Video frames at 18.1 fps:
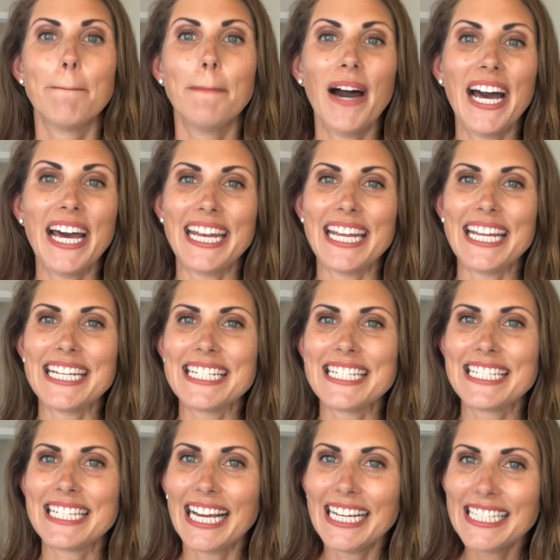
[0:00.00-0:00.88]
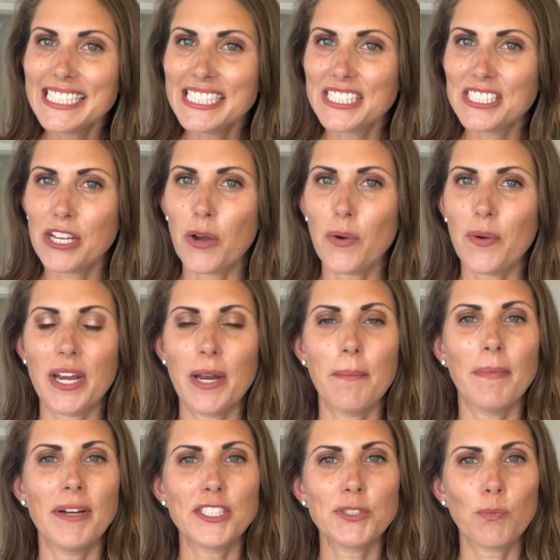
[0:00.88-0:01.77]
but it does so in
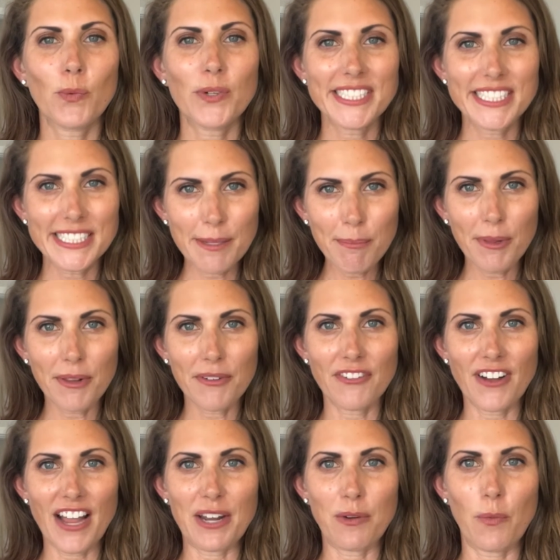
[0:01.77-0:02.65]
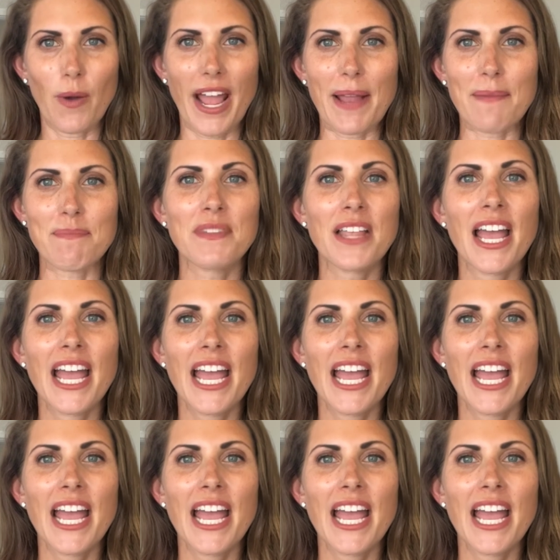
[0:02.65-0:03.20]
a much more simplified way.